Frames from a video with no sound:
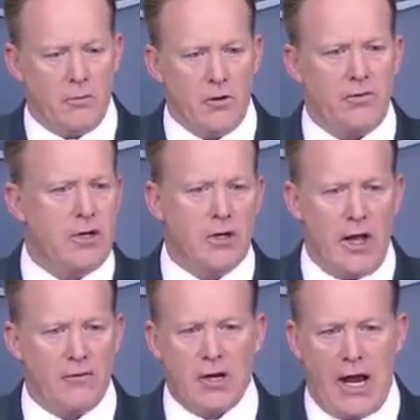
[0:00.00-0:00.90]
reveal
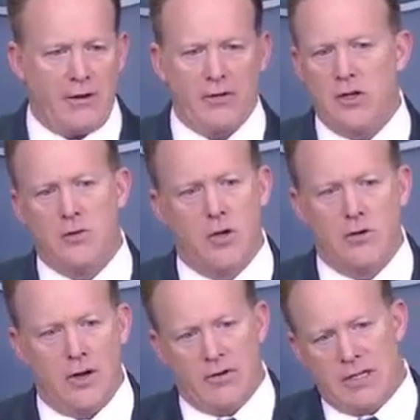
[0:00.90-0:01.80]
every asset you
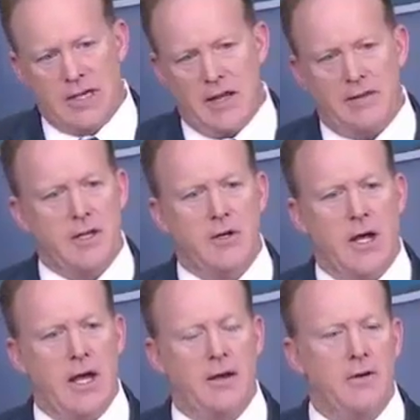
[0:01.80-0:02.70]
own, every debt that you
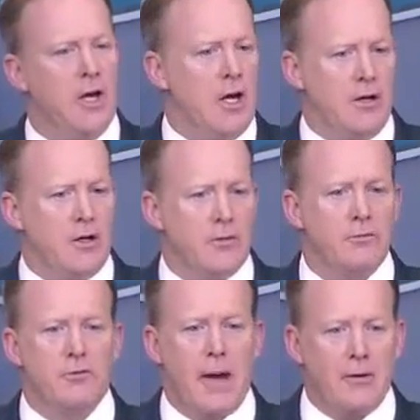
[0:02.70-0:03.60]
have, your
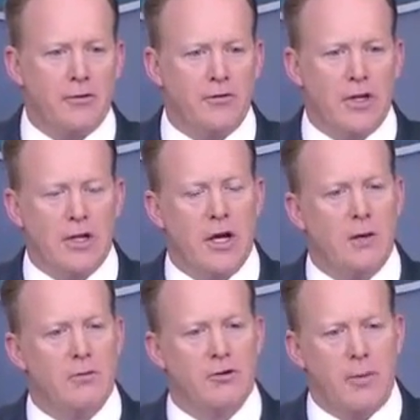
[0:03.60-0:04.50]
spouse's
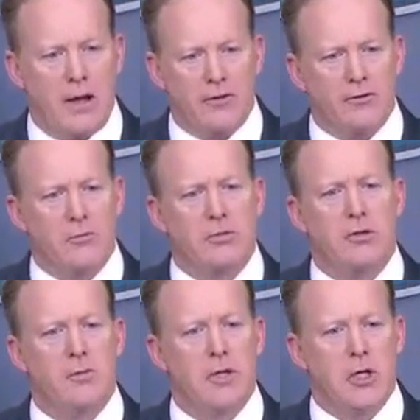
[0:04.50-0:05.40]
income, your spouse's
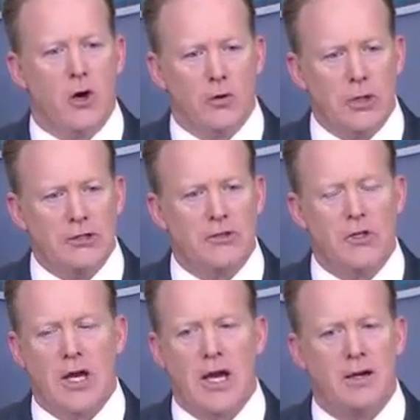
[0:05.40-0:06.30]
employment, holdings that
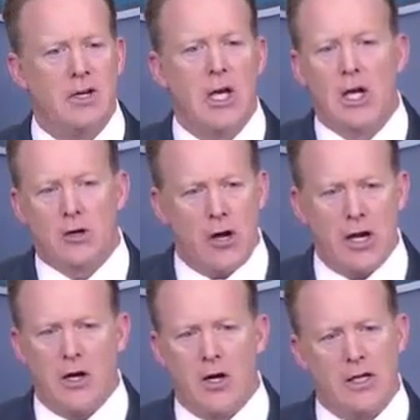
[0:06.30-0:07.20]
you have,
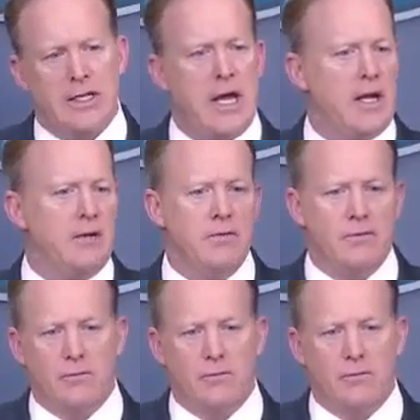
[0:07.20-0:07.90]
credit card debt,